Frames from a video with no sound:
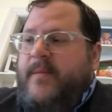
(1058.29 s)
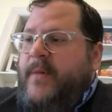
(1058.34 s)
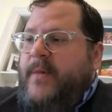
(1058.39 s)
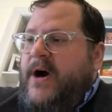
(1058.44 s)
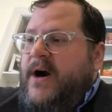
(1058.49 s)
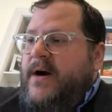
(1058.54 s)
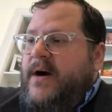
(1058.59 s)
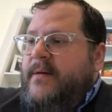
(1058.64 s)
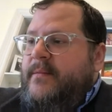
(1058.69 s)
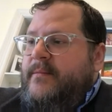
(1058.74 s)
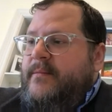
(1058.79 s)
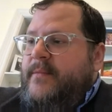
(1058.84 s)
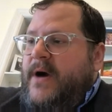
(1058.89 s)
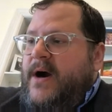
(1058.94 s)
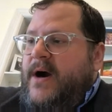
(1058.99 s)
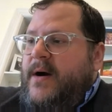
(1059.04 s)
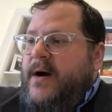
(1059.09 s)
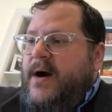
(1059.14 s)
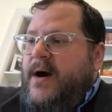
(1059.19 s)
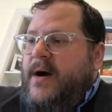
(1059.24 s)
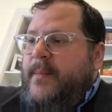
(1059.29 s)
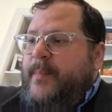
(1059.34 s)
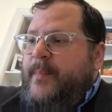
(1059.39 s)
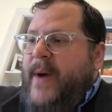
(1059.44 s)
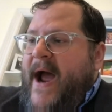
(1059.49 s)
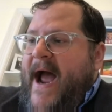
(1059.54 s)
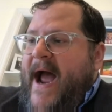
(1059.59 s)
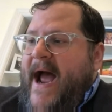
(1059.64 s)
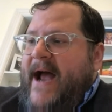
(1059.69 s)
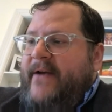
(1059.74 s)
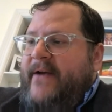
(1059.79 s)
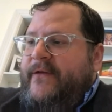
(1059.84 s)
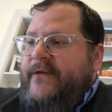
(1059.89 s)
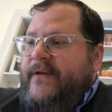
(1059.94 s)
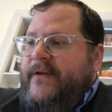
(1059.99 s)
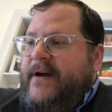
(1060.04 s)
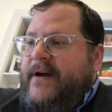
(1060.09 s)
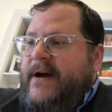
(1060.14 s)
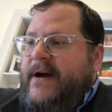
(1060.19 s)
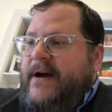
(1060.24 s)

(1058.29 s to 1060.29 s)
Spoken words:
our past,